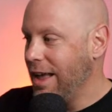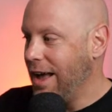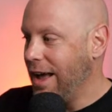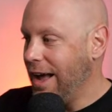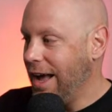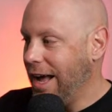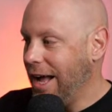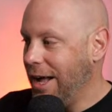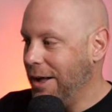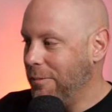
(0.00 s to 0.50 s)

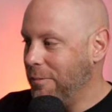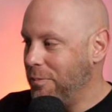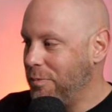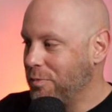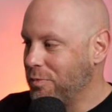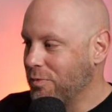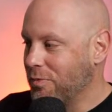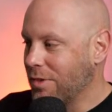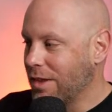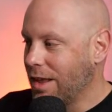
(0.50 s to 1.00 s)

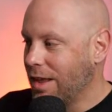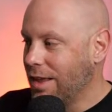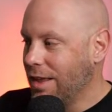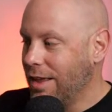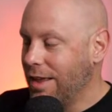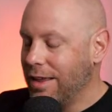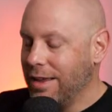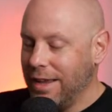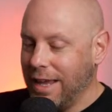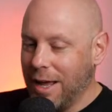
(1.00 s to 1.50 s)

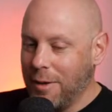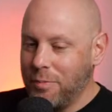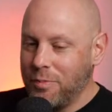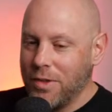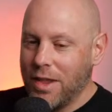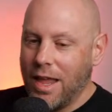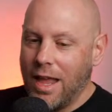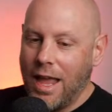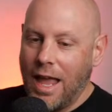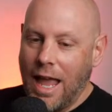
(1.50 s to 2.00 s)
Yeah.
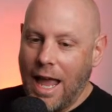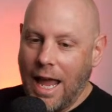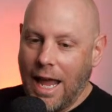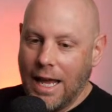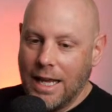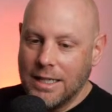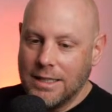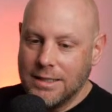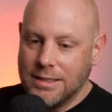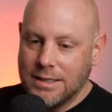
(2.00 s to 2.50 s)

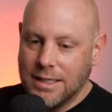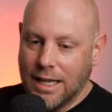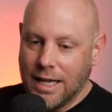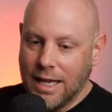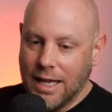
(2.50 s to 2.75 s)
And